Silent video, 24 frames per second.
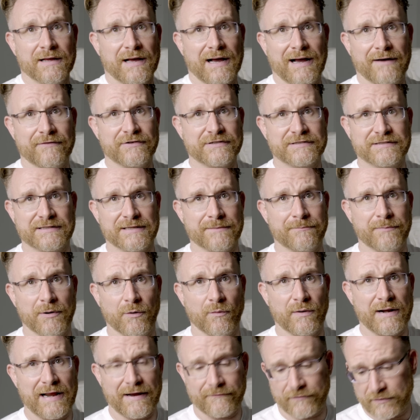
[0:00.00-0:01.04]
obviously put
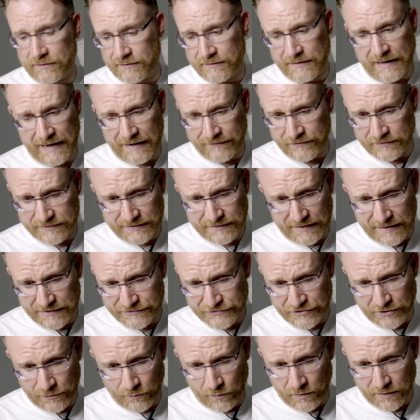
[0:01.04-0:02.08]
whatever
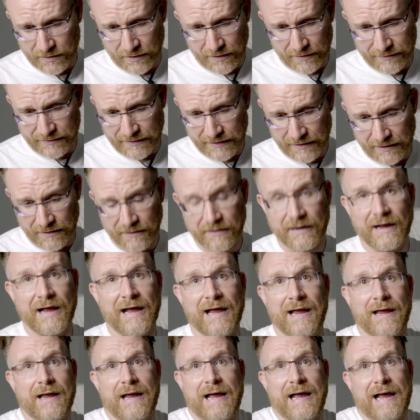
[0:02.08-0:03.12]
advertising you want on there.
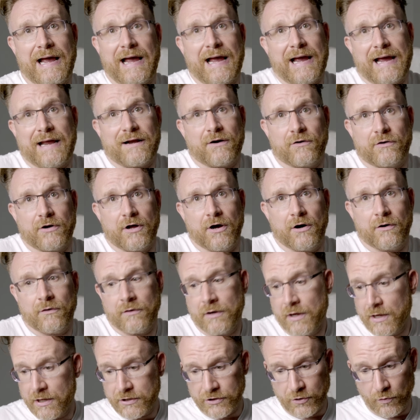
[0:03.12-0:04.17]
I don't know.
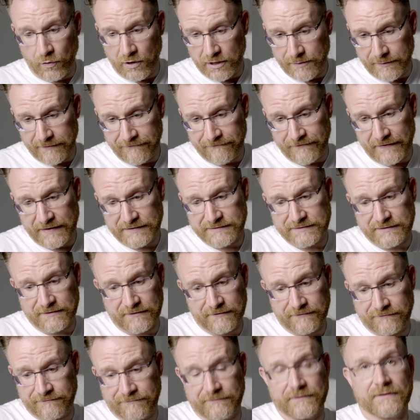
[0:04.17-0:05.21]
You wanna be
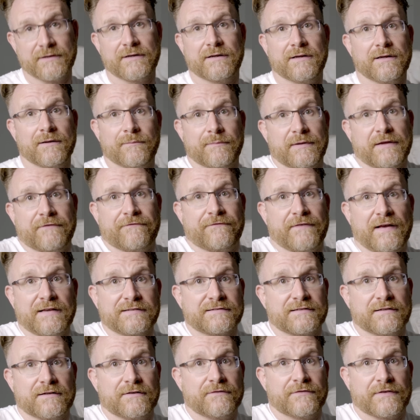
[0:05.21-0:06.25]
festive, be
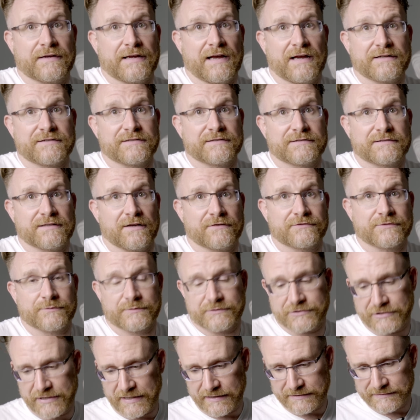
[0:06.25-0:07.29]
festive. You got yourself some
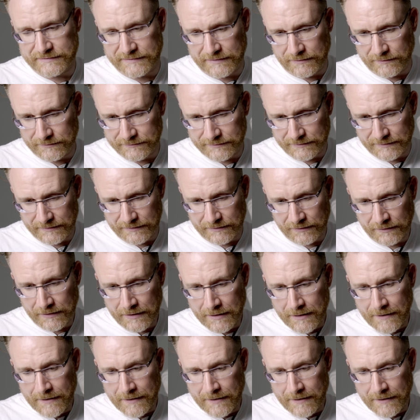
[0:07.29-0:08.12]
Jack Skellington there.